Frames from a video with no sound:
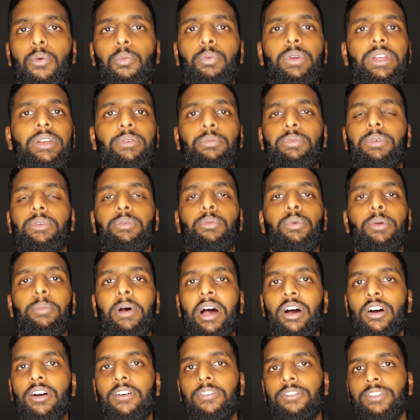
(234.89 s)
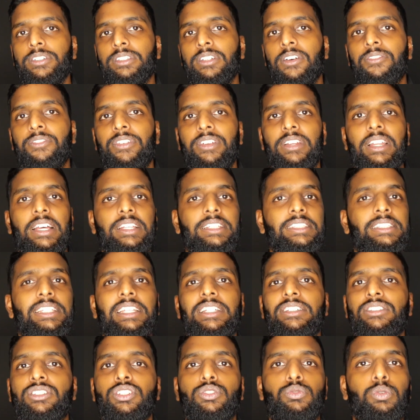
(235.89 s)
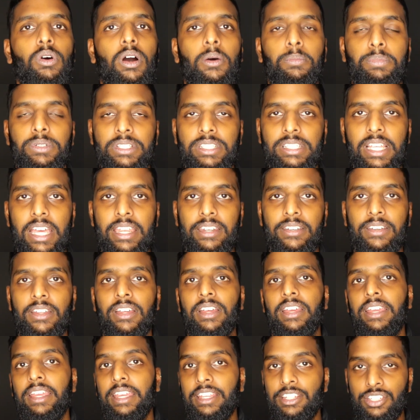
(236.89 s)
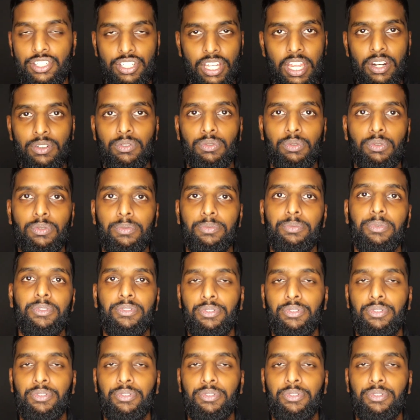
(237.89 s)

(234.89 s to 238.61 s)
we might offer something like 6 to 12% in general